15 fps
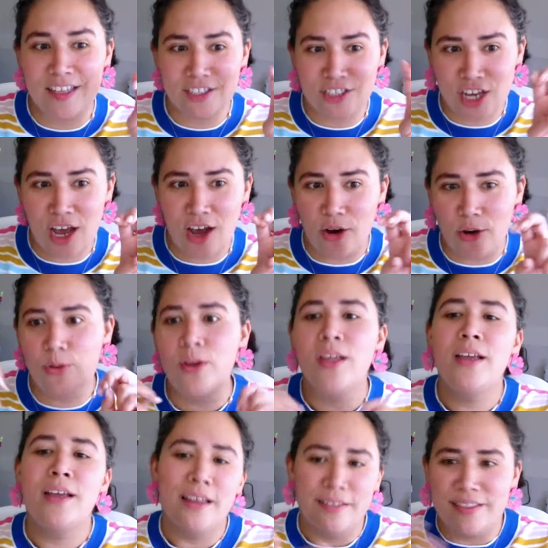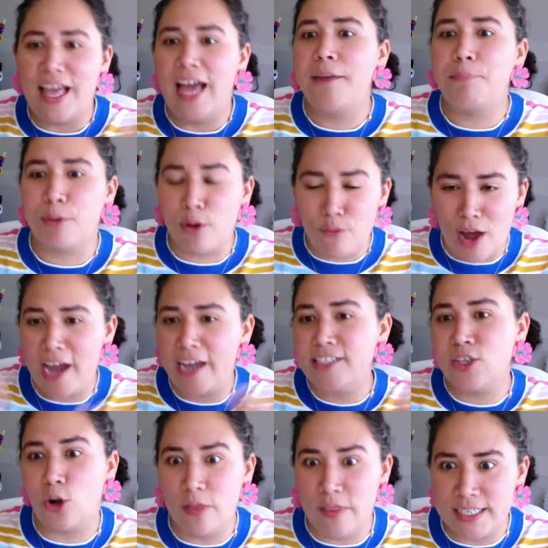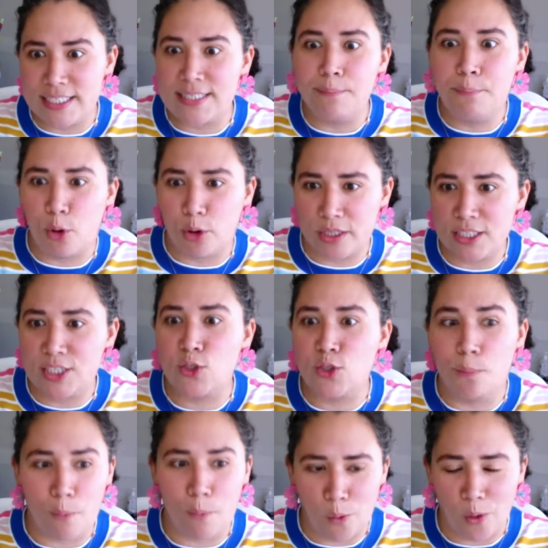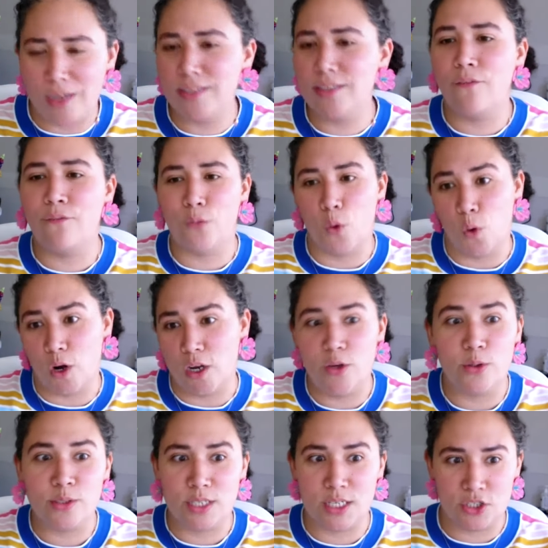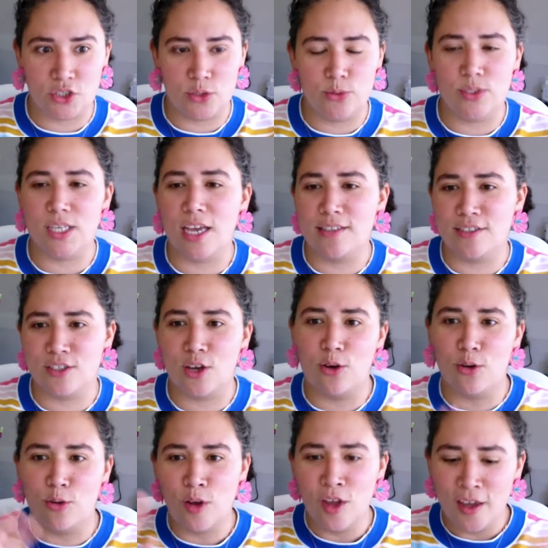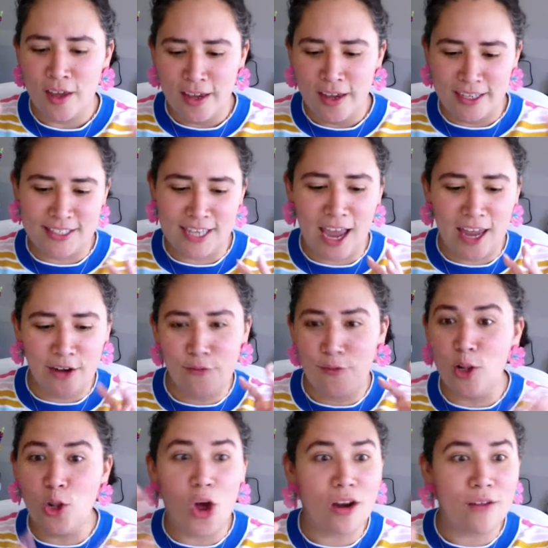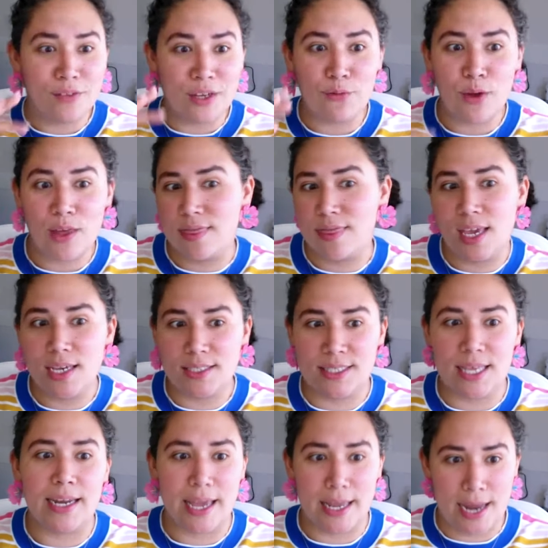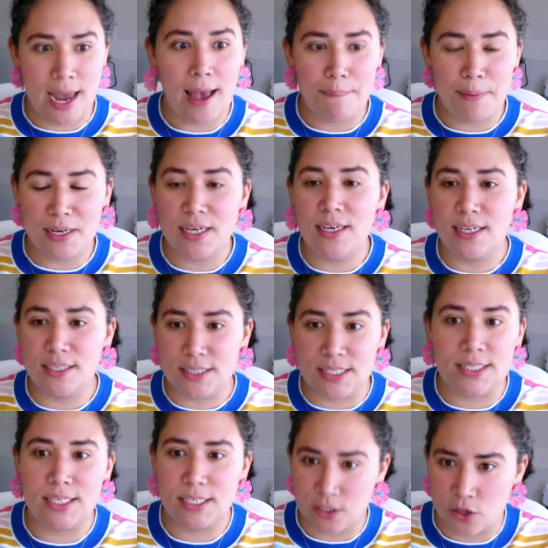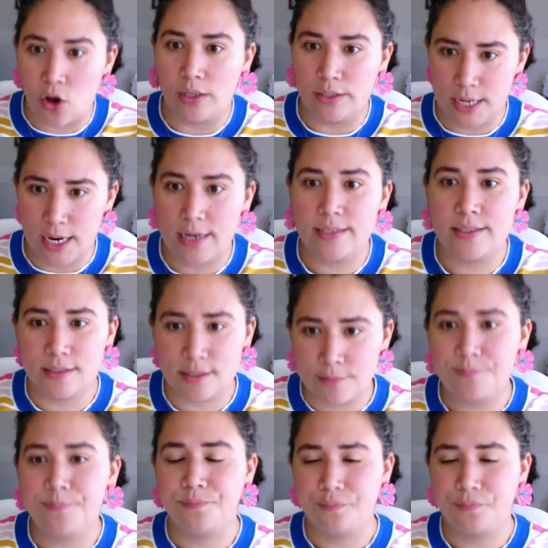the dough that provides all this important support for your tissues. And so it's kind of a lot of different things that can happen in a disease context.